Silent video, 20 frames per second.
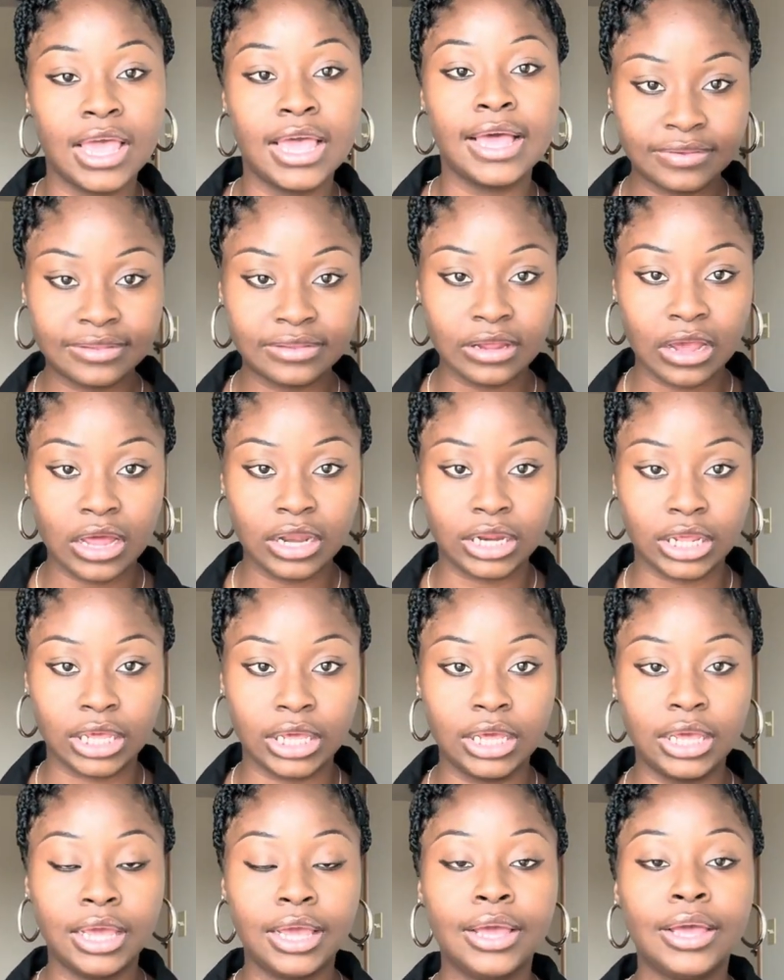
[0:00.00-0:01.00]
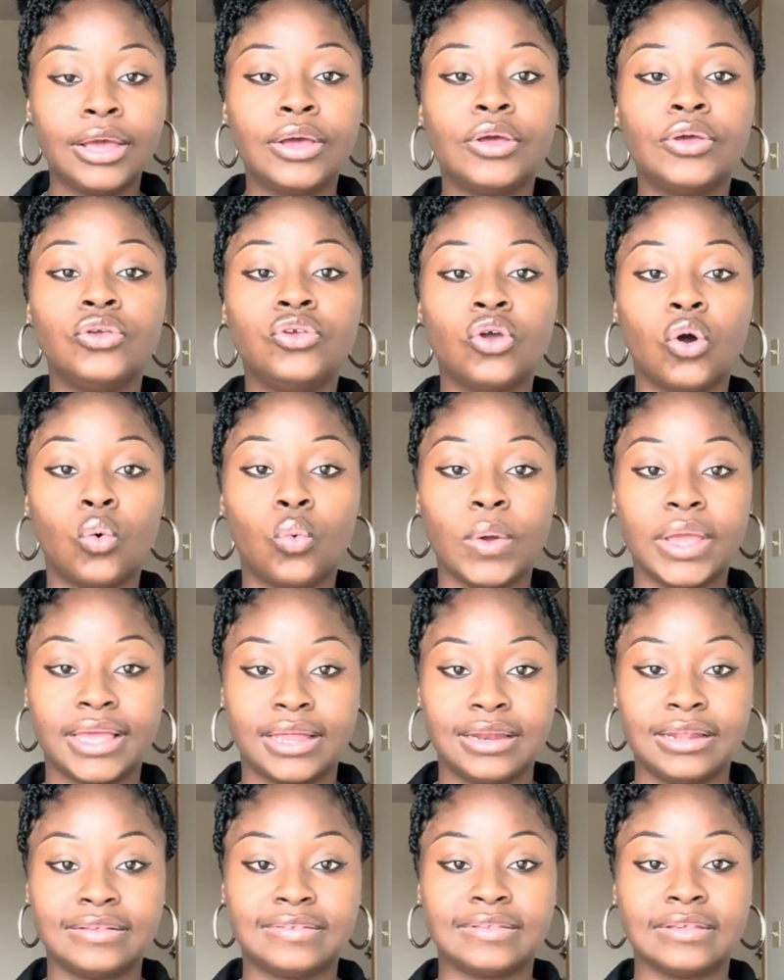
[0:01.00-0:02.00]
Study your
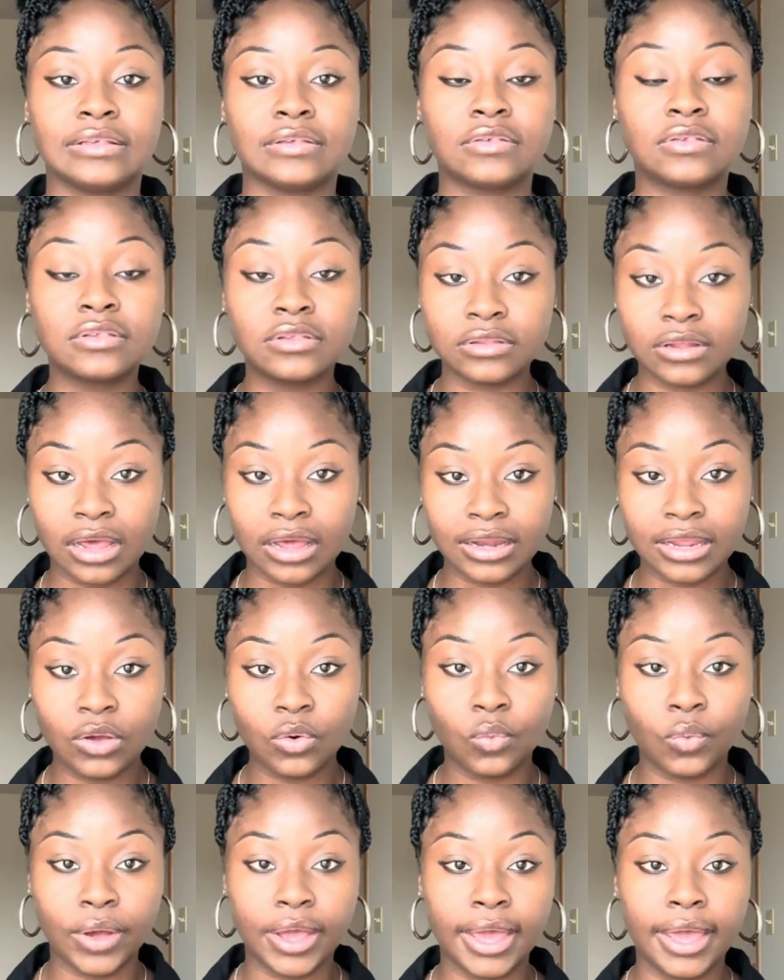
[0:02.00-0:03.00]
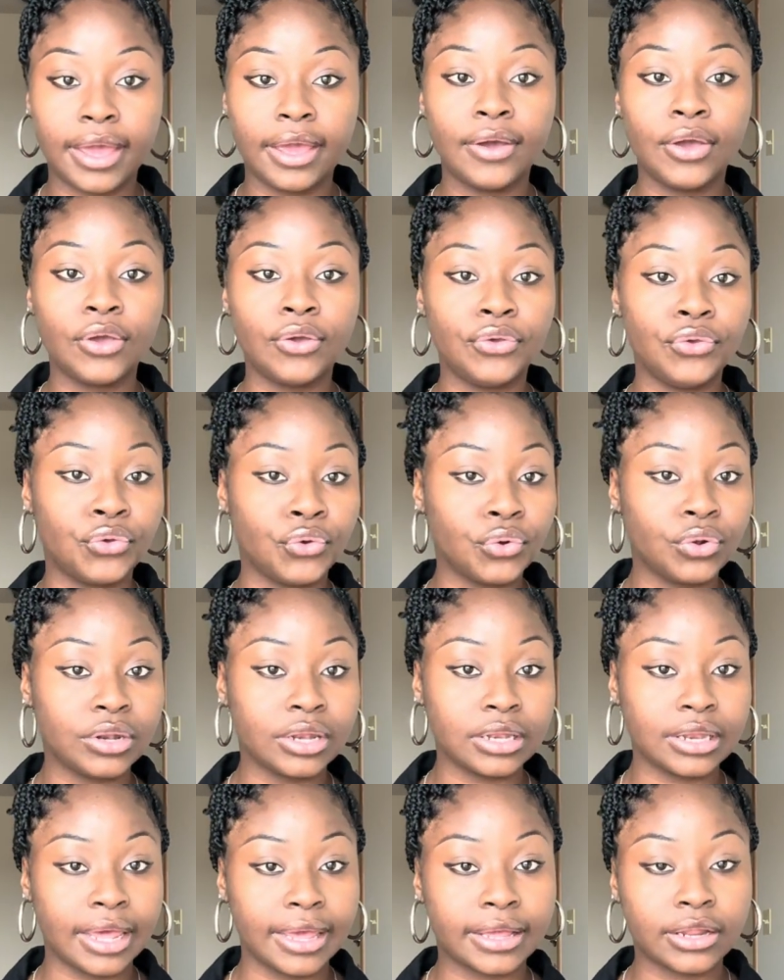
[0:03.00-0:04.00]
weaknesses. Study where you
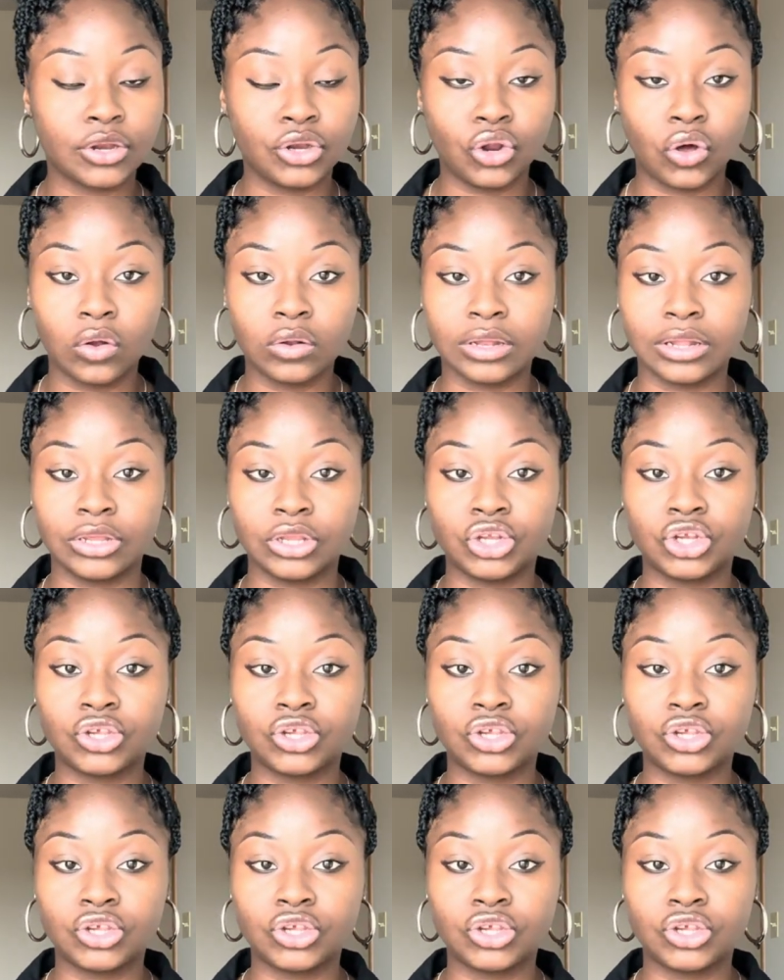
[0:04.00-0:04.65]
lack knowledge.